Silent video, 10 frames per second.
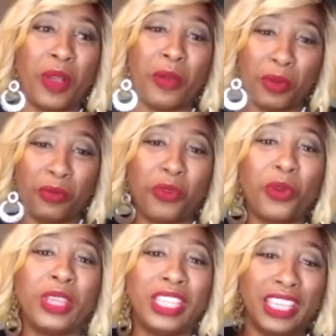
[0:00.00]
before
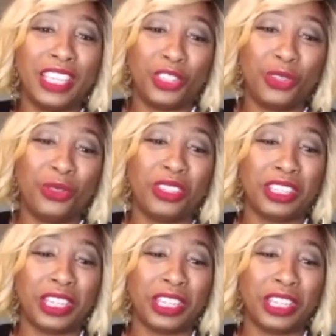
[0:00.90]
we get to the
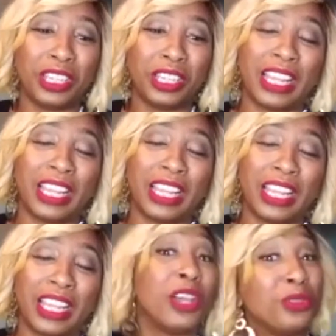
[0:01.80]
celebrity styles,
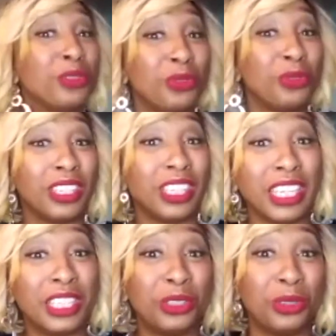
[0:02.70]
I think for others who are
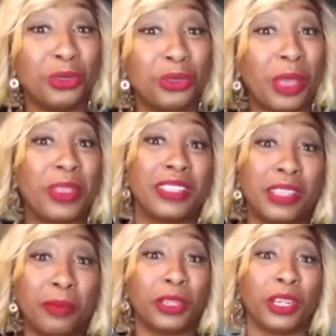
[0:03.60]
looking to do something
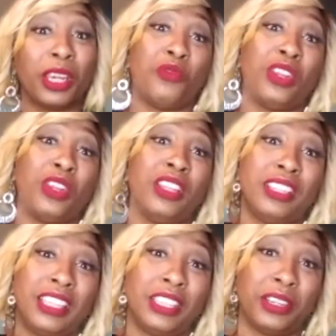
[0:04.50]
similar and wanting to
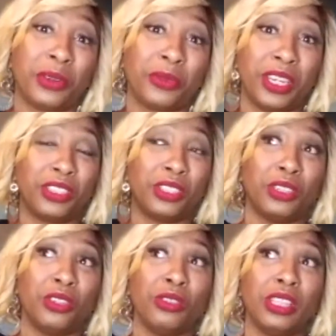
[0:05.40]
take their careers
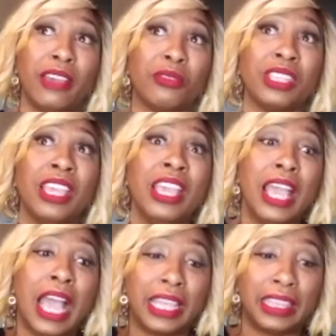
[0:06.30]
to new levels,
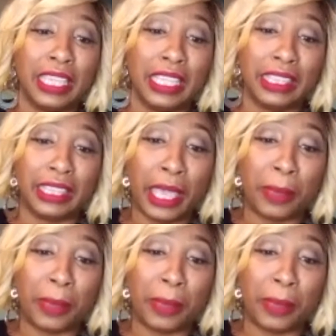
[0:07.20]
I think that